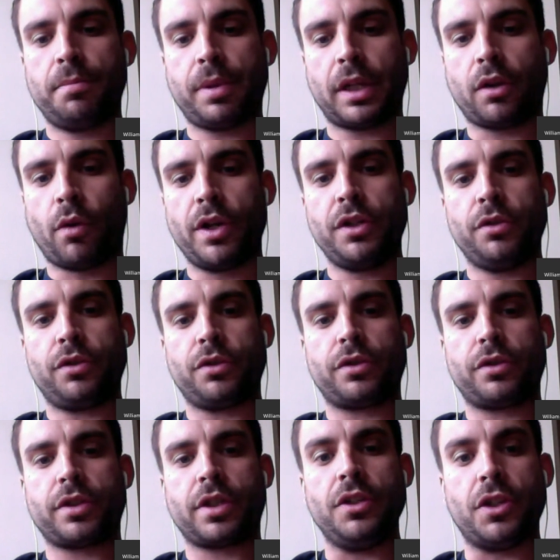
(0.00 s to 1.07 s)
Bitcoin
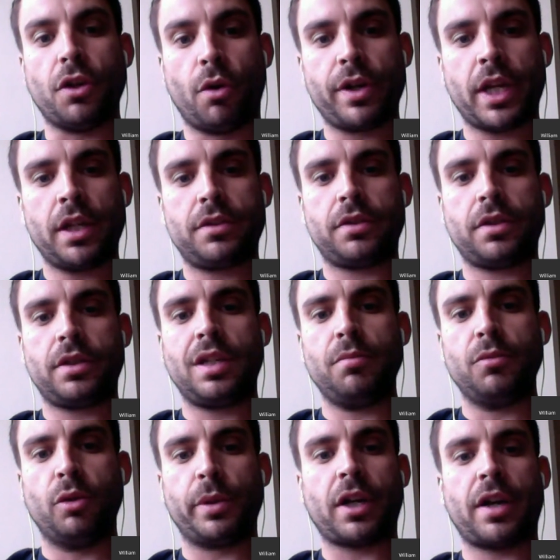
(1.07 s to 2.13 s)
users can donate to
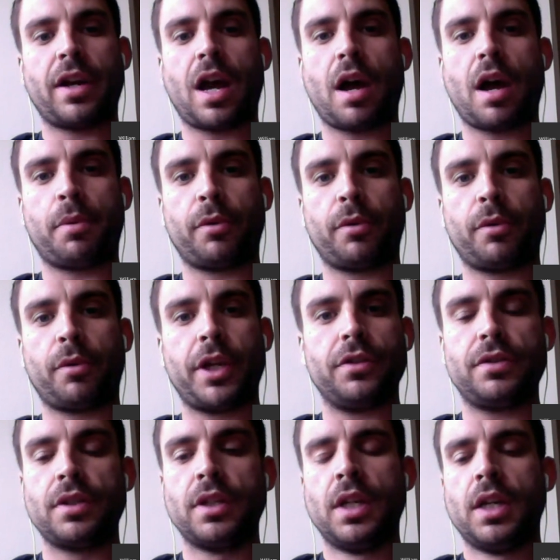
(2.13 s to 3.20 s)
Team Rubicon
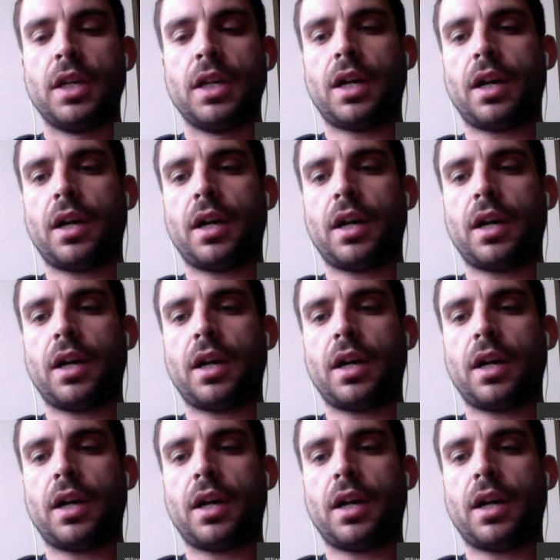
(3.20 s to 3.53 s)
operations.